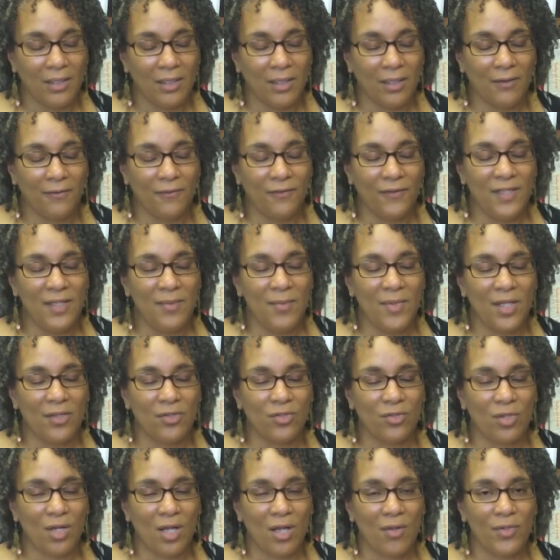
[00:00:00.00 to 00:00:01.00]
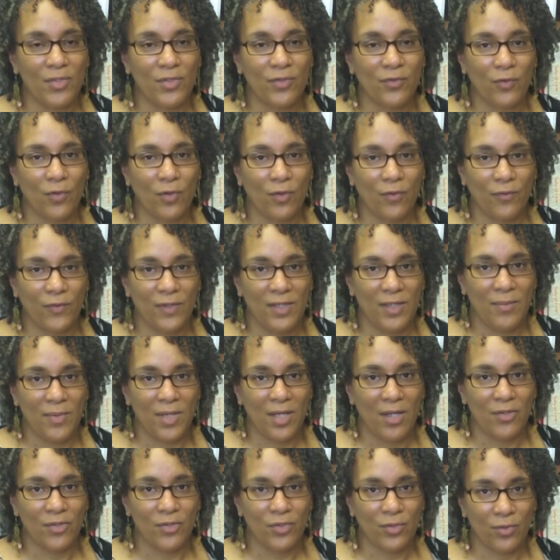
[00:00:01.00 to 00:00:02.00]
The female trial was for
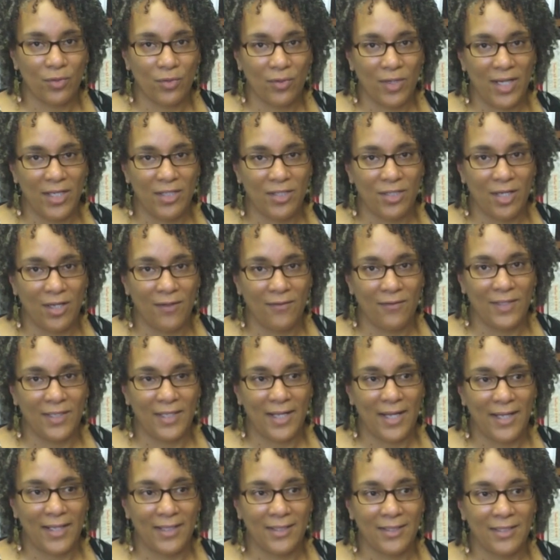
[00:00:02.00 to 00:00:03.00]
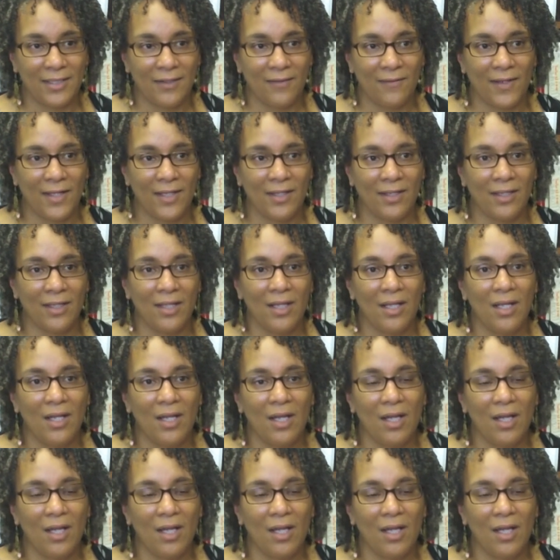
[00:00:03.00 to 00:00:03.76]
females who are HIV negative, and